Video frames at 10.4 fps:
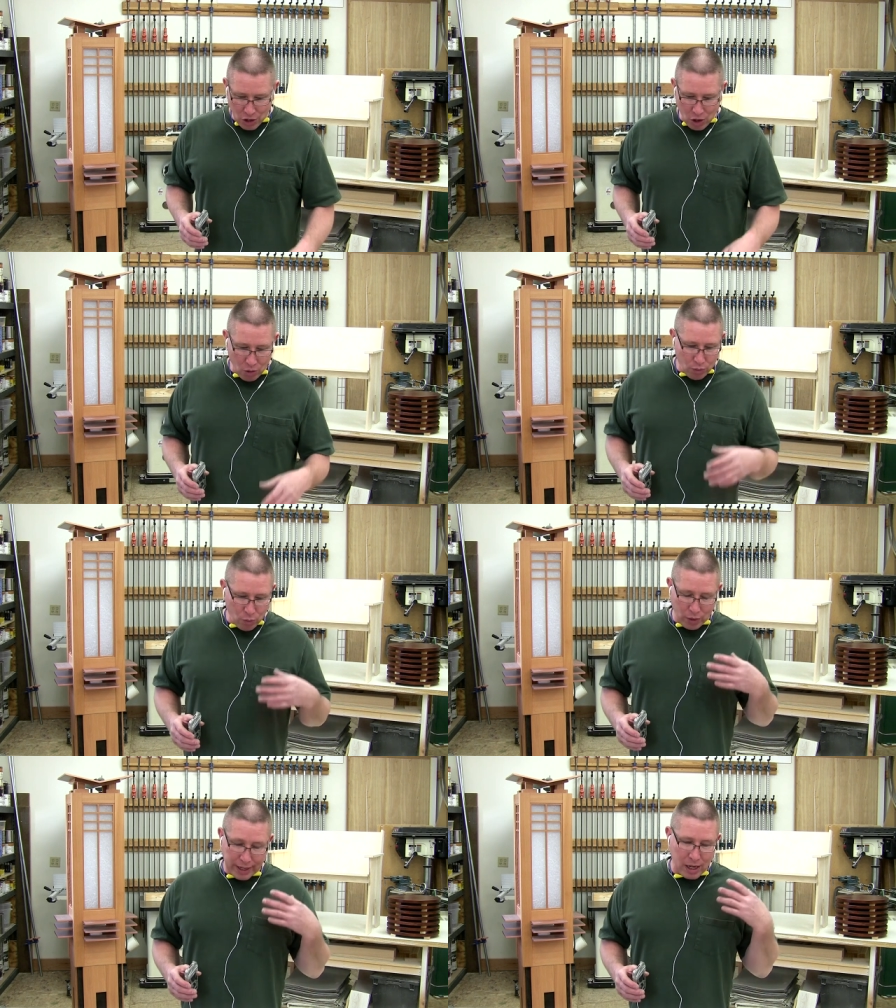know,
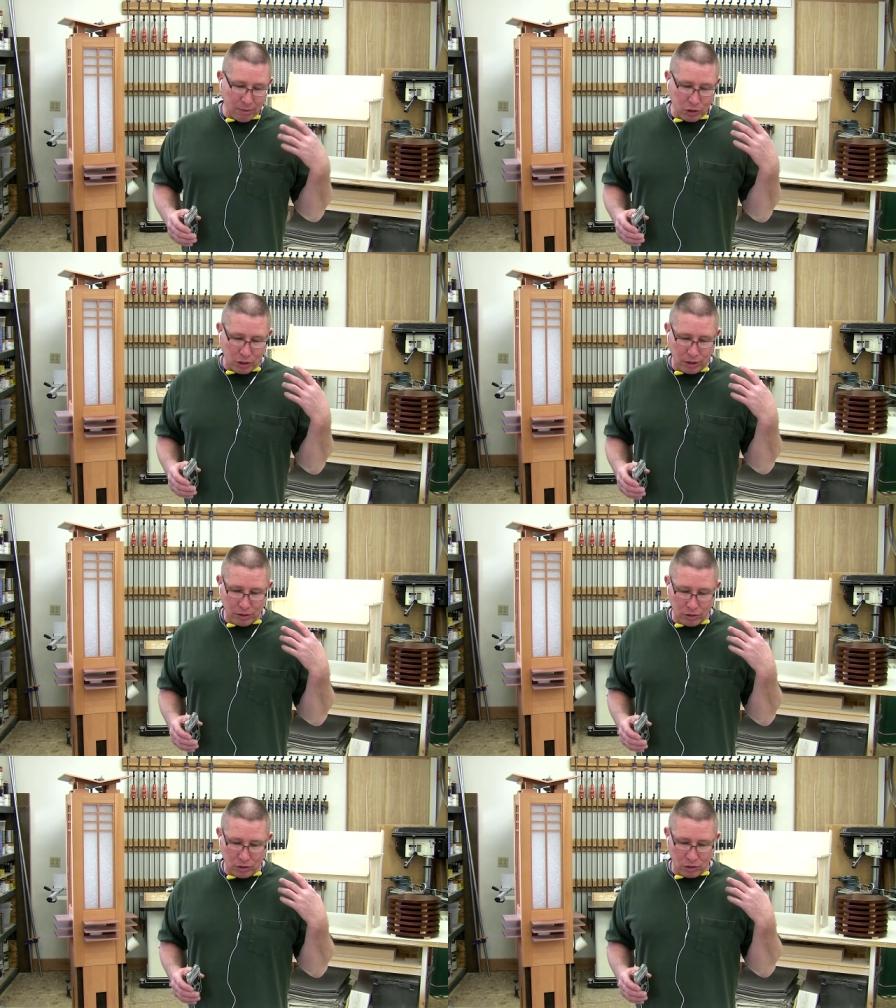when it comes to
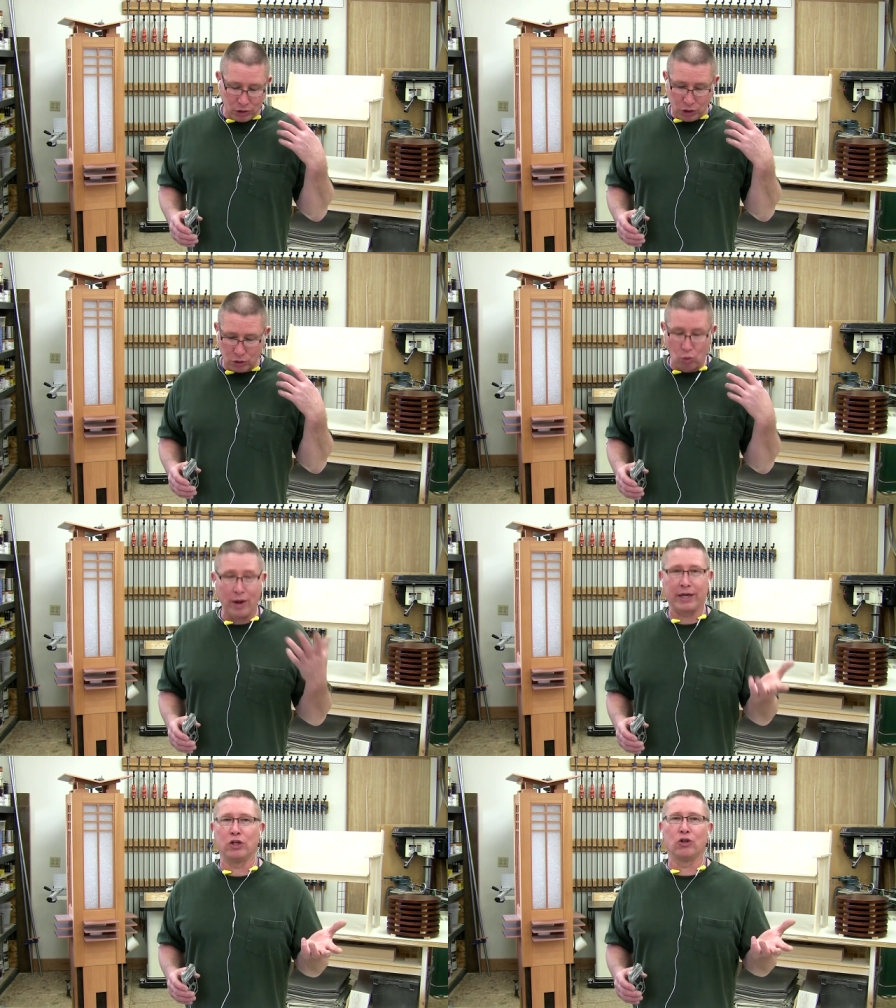to just
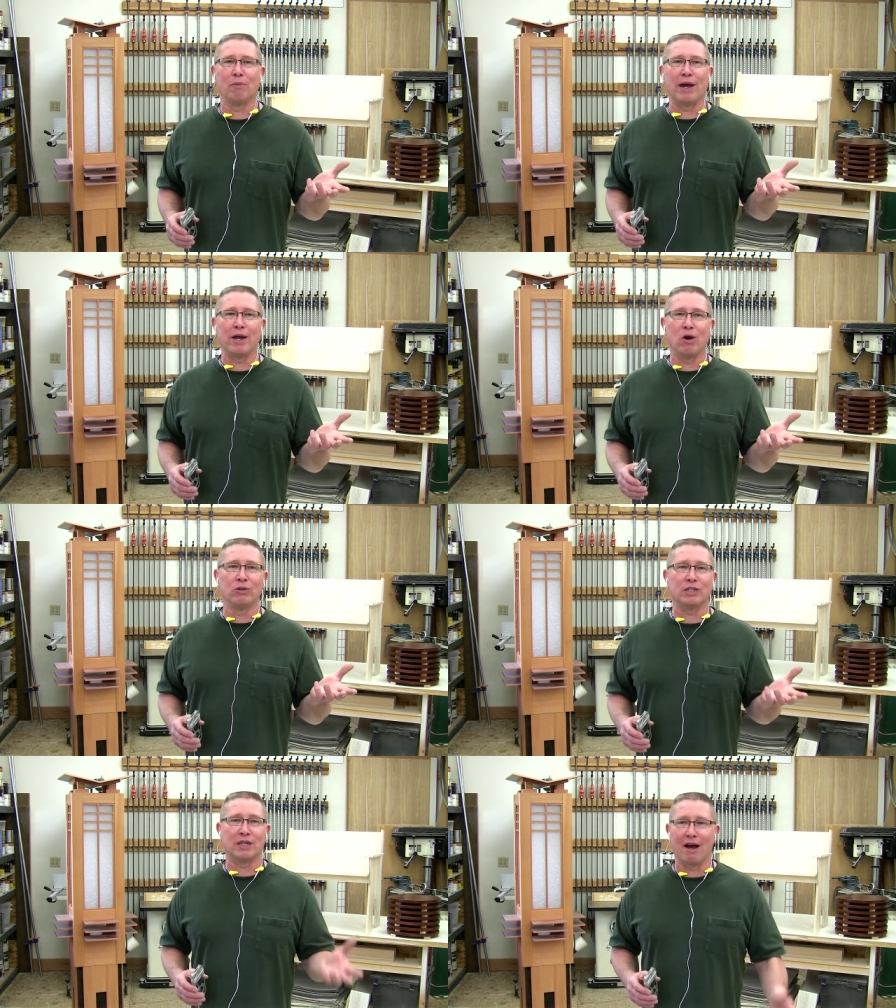wanting to do my
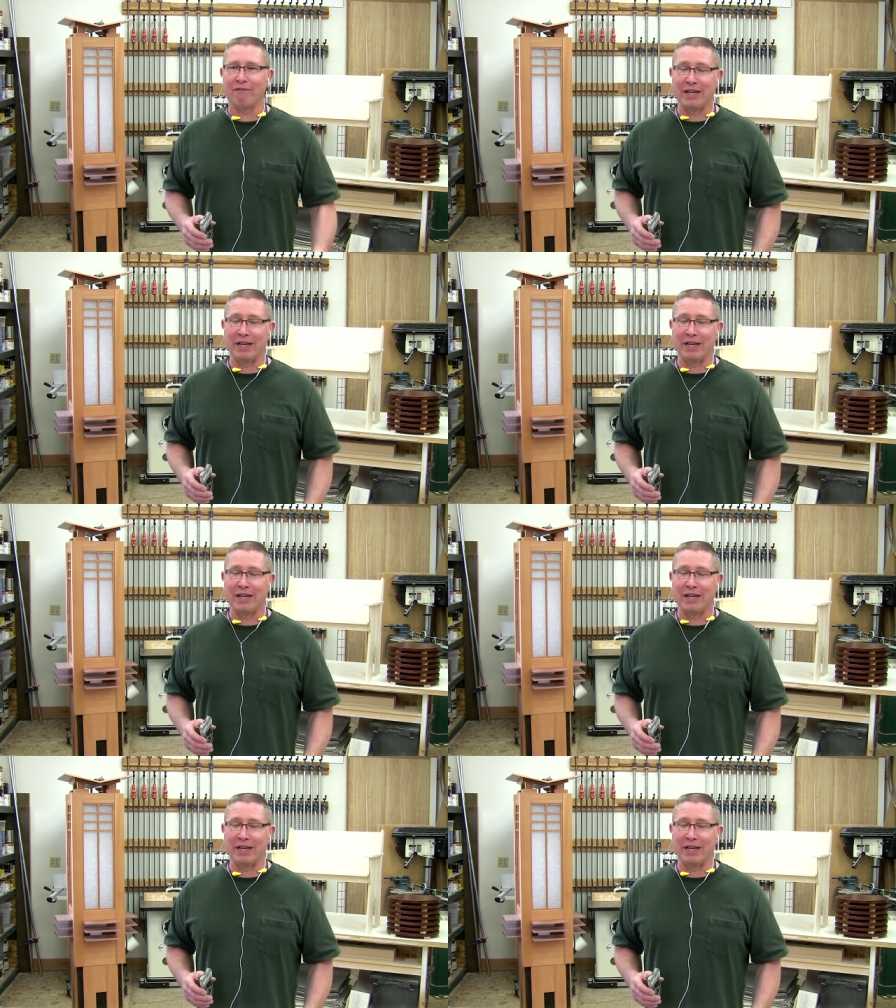own stuff.